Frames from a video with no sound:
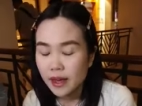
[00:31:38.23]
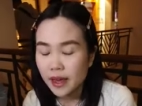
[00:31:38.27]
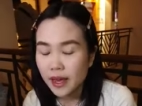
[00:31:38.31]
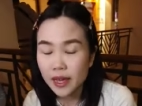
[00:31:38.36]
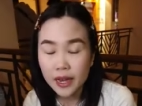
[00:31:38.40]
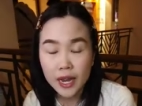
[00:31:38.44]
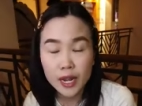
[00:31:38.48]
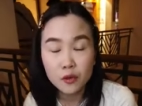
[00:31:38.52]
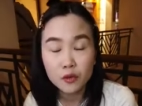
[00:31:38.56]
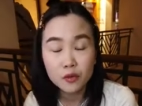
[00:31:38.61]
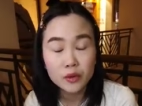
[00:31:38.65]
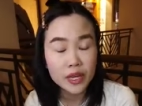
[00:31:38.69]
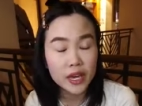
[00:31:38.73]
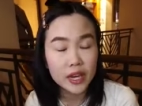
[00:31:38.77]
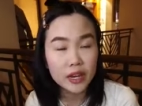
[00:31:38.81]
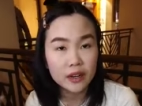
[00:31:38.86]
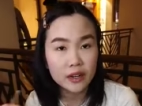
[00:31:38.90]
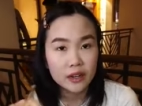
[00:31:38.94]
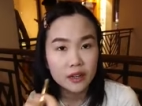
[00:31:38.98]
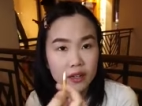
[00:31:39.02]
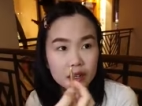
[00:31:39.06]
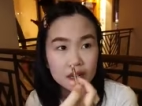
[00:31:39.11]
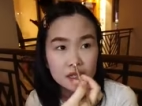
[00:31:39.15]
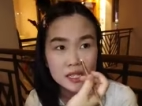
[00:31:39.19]
And I don't care
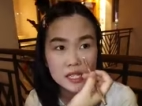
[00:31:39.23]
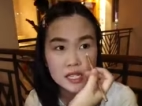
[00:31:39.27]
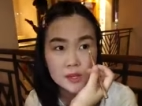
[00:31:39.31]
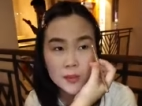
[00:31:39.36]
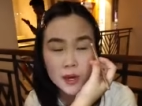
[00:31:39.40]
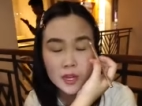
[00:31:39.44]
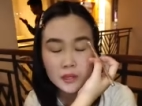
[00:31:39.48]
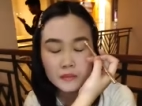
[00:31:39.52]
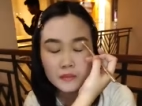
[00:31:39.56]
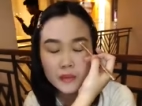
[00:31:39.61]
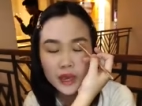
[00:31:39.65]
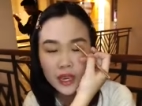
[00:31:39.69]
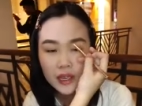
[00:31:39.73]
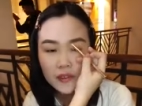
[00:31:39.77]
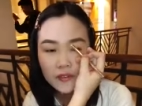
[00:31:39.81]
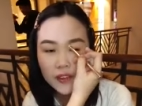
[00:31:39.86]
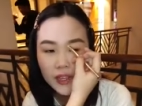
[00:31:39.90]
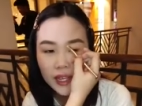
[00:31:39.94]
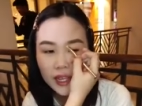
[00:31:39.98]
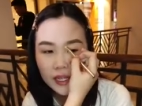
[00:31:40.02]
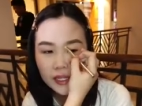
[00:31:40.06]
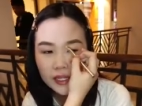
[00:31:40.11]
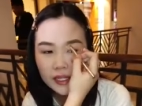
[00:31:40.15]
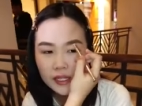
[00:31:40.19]
because it's about my
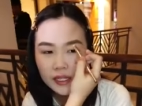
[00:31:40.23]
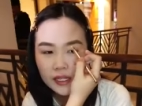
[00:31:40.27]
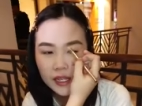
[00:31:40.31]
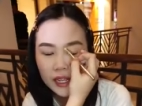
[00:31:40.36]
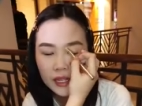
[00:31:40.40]
face